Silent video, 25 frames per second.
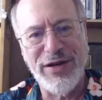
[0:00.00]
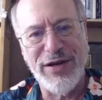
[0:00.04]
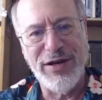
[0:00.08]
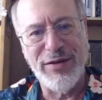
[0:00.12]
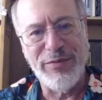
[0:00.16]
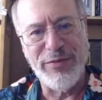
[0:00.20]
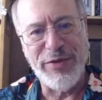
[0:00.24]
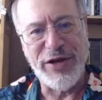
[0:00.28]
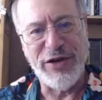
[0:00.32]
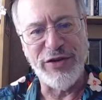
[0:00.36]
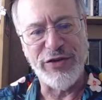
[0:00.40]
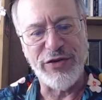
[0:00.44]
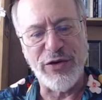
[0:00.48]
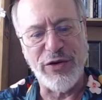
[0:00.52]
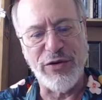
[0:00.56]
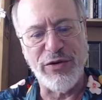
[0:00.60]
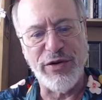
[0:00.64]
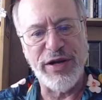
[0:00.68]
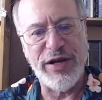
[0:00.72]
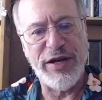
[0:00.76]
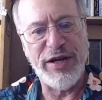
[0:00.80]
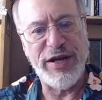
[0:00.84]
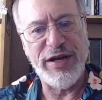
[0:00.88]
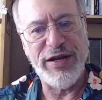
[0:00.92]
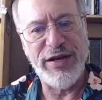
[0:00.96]
because
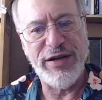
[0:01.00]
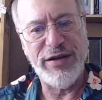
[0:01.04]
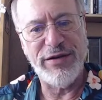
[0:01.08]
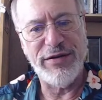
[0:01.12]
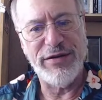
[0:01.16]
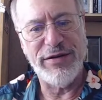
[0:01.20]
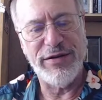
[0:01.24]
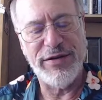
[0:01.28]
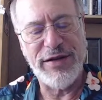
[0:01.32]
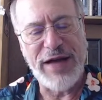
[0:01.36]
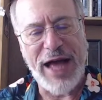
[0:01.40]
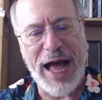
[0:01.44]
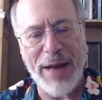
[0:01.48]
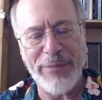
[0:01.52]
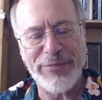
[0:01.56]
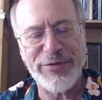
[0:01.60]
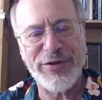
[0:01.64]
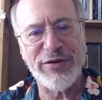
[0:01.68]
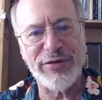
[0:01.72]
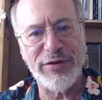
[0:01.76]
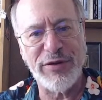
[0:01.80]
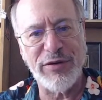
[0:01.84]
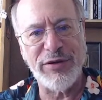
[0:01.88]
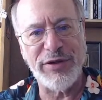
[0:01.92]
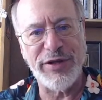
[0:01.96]
Uri
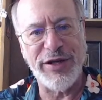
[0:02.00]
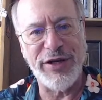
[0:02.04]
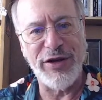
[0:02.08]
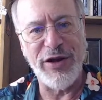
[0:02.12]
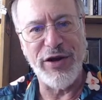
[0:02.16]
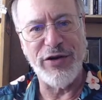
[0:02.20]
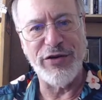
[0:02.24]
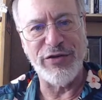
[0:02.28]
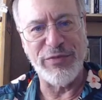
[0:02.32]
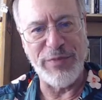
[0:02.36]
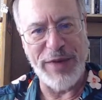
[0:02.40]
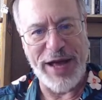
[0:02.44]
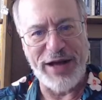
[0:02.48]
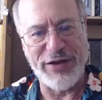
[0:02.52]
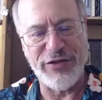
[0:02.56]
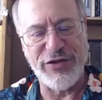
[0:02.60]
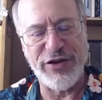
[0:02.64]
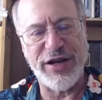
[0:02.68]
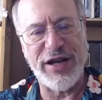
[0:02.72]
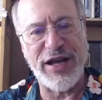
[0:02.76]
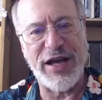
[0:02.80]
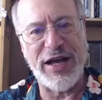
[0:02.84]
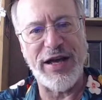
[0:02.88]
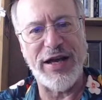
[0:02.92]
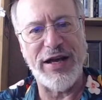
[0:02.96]
absolutely knows
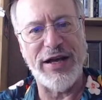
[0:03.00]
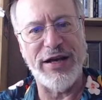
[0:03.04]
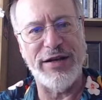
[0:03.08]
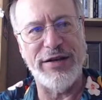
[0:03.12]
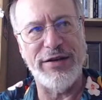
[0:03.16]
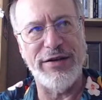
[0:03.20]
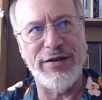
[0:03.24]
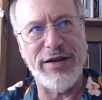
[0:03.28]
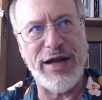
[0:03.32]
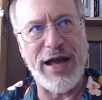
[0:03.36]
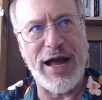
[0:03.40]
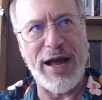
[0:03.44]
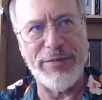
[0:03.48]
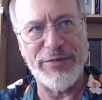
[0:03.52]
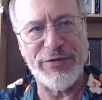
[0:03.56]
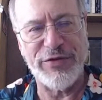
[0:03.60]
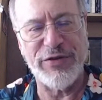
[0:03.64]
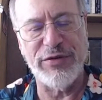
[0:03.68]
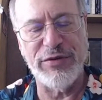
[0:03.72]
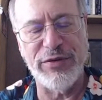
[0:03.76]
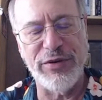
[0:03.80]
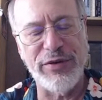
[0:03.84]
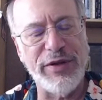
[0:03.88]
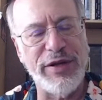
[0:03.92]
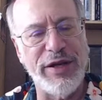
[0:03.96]
magic and
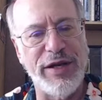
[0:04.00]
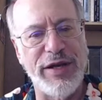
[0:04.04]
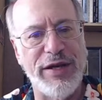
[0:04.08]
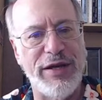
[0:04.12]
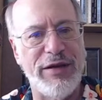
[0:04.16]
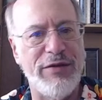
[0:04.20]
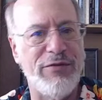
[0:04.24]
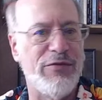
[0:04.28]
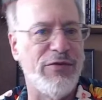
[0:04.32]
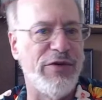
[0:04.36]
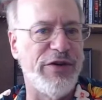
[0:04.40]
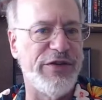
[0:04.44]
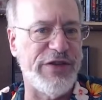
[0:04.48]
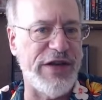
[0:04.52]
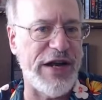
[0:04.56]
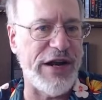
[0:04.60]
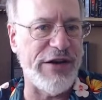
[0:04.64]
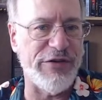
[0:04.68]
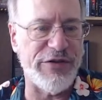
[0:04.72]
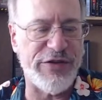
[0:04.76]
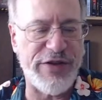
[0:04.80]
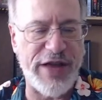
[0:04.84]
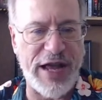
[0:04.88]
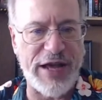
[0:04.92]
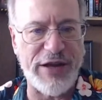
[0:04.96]
absolutely was an
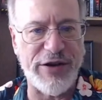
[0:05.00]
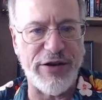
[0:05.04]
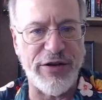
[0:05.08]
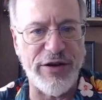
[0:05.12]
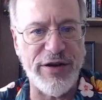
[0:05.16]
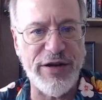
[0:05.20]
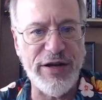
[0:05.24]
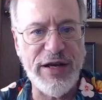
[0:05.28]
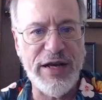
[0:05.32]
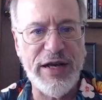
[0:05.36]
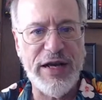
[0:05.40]
entertainer,